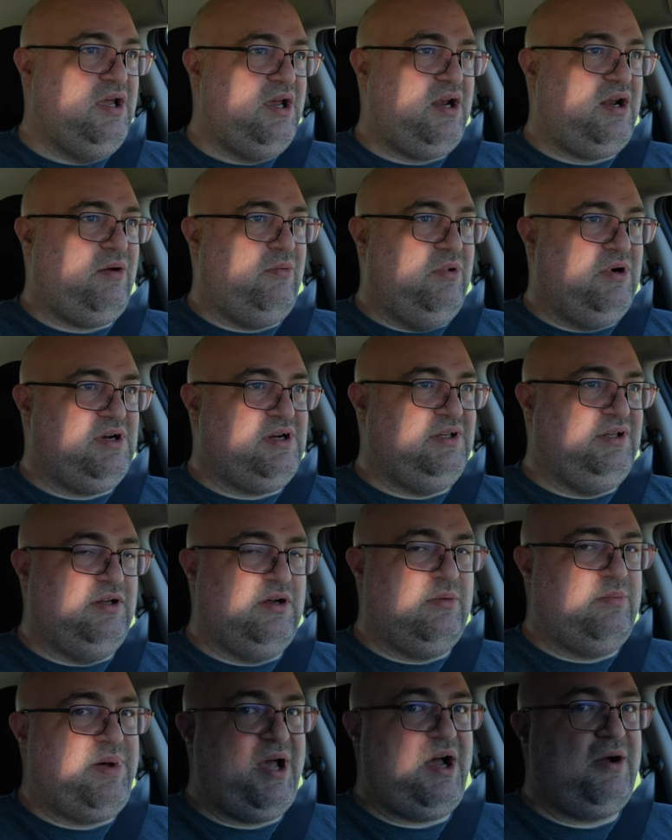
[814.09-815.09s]
and I wanted to
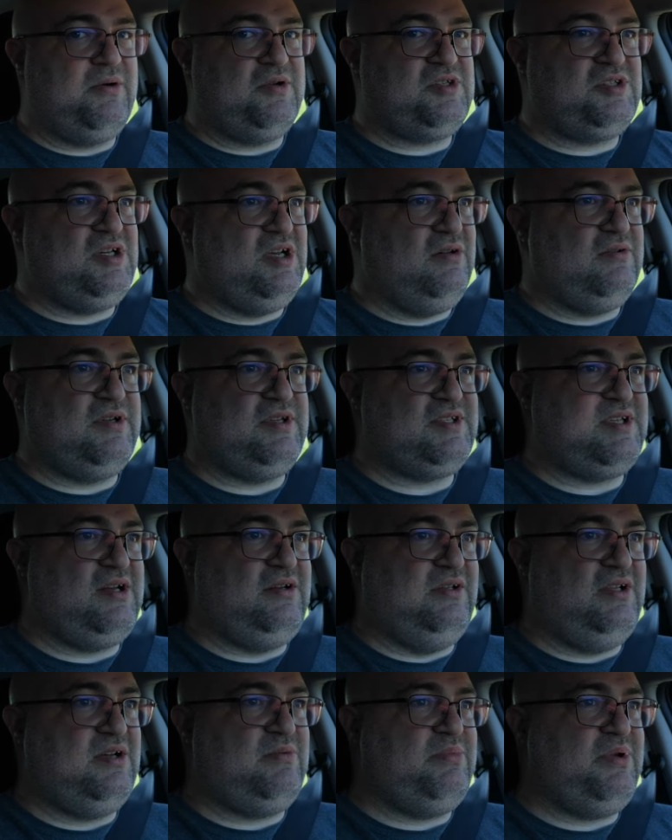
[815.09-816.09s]
learn PowerShell, because I
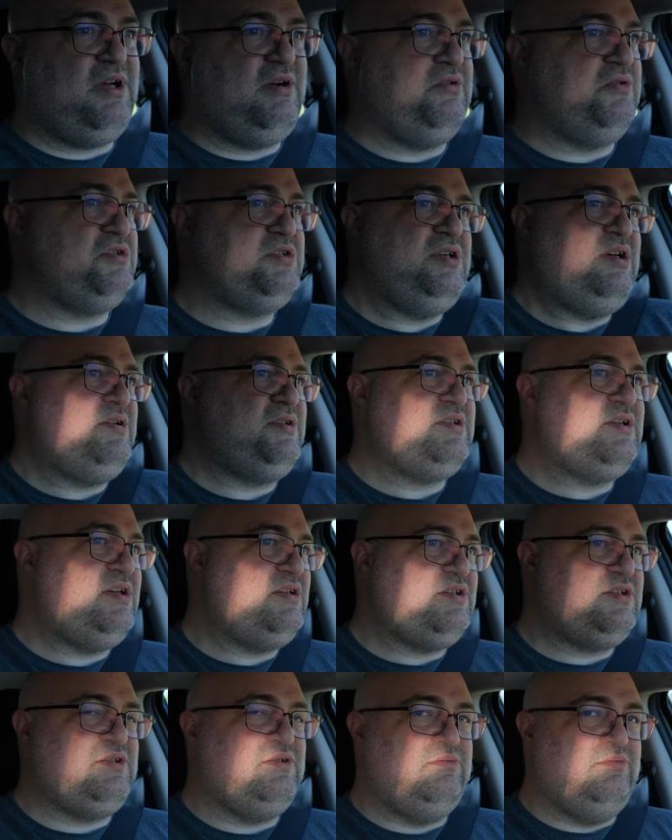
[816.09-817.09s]
don't like PowerShell, so
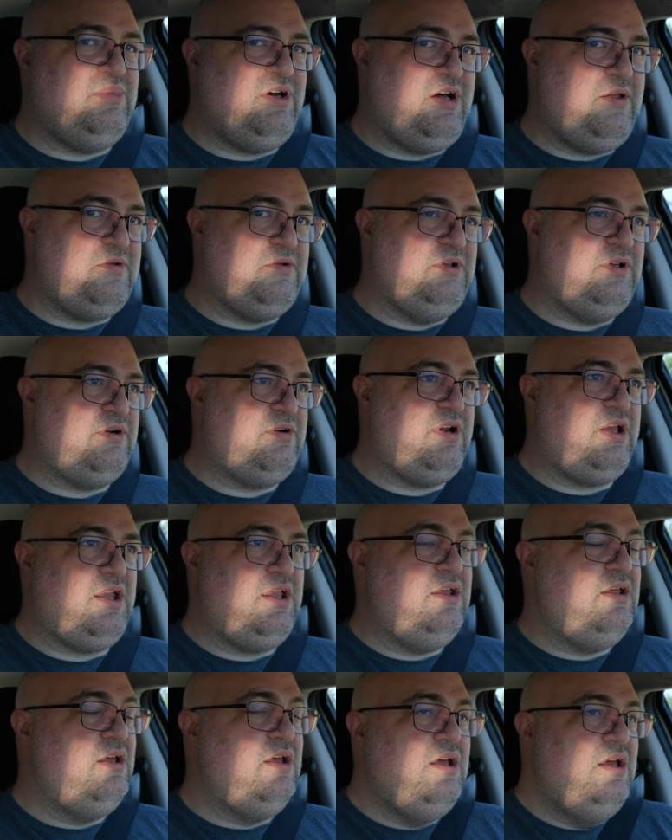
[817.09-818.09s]
I just don't bother learning
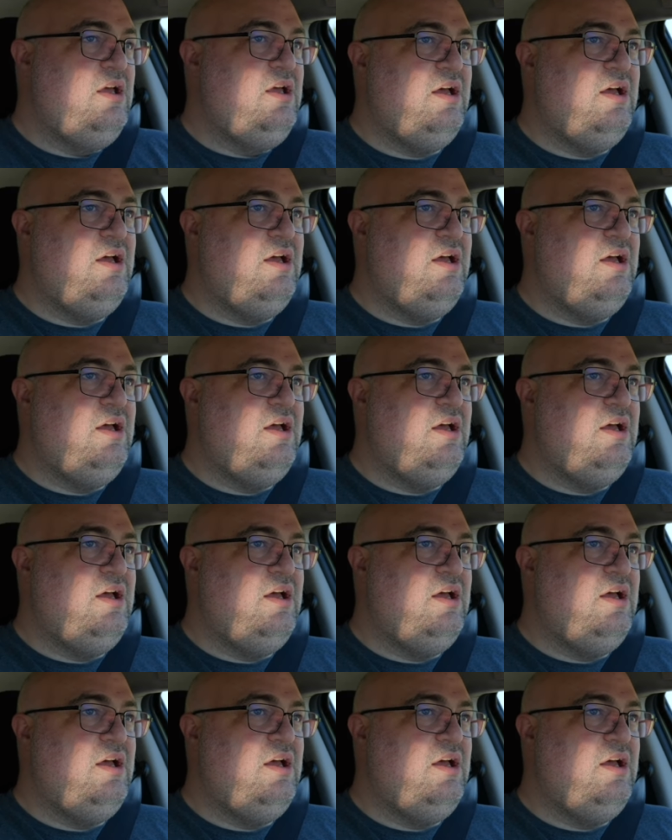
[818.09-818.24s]
it.